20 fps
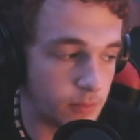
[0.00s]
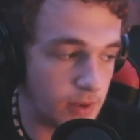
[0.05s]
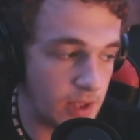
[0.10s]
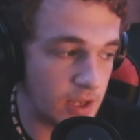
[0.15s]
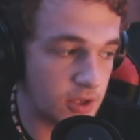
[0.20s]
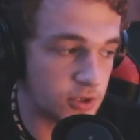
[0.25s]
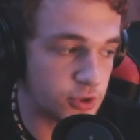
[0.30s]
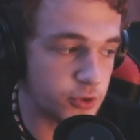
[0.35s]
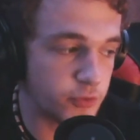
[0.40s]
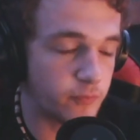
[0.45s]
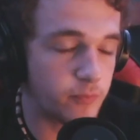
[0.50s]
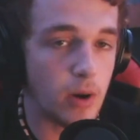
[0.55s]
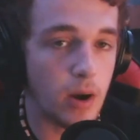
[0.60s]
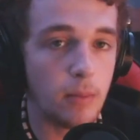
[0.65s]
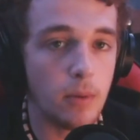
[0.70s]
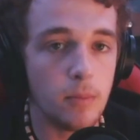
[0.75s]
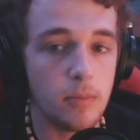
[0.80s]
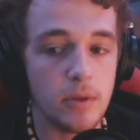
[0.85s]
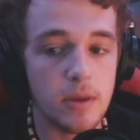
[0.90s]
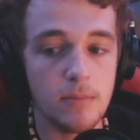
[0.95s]
page, you've
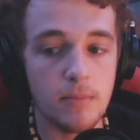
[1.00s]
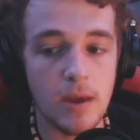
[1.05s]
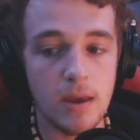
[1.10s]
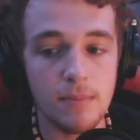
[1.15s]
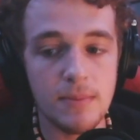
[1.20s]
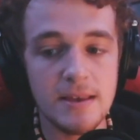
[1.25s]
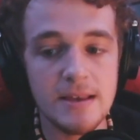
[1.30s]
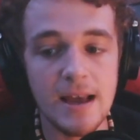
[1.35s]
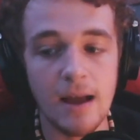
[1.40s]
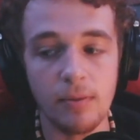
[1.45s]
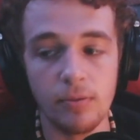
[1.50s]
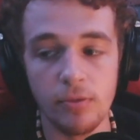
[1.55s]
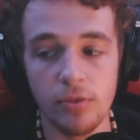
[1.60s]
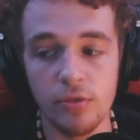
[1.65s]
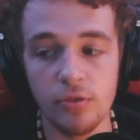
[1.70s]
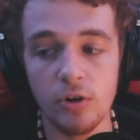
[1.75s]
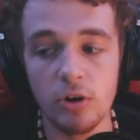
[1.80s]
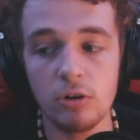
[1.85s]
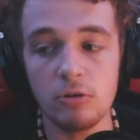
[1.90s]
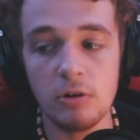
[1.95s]
probably maybe gotten
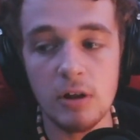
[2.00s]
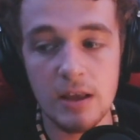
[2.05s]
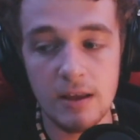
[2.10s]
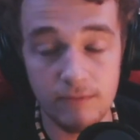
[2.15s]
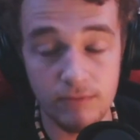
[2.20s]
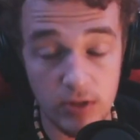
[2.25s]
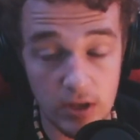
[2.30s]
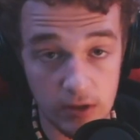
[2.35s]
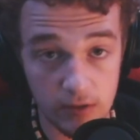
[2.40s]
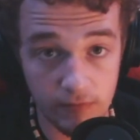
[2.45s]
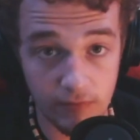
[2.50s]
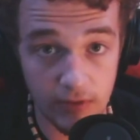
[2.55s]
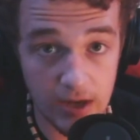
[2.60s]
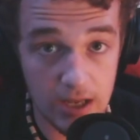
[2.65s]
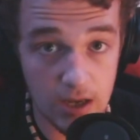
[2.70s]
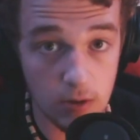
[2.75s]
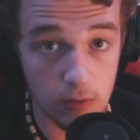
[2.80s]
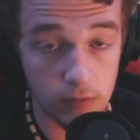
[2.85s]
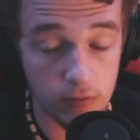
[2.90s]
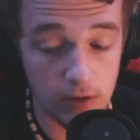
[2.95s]
30 of these
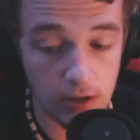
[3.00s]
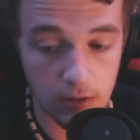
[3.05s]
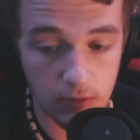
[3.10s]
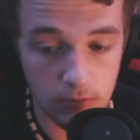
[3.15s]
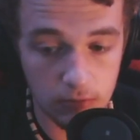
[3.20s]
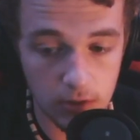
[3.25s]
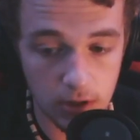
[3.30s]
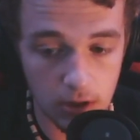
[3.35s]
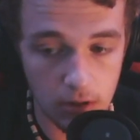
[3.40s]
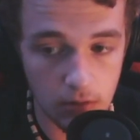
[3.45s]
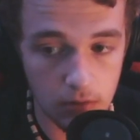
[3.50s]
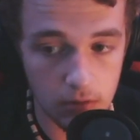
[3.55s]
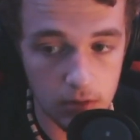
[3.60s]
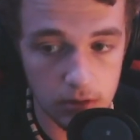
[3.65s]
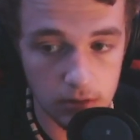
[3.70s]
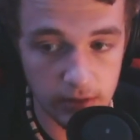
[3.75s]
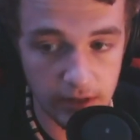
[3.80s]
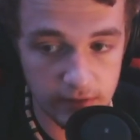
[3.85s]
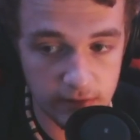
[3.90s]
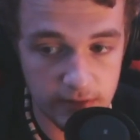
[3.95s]
videos in a row.
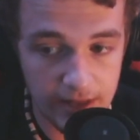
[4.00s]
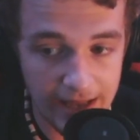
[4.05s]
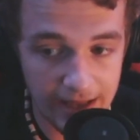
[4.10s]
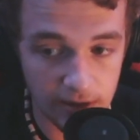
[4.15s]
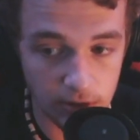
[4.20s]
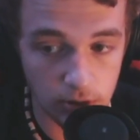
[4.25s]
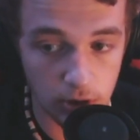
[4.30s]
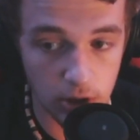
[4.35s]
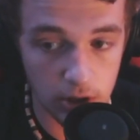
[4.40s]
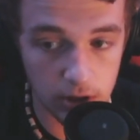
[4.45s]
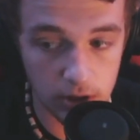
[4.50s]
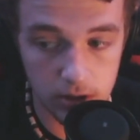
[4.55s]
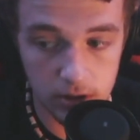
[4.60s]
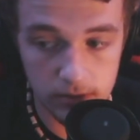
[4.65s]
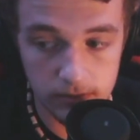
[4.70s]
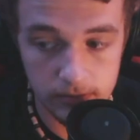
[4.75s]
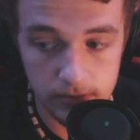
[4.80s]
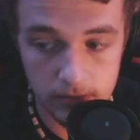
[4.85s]
Let's take a look.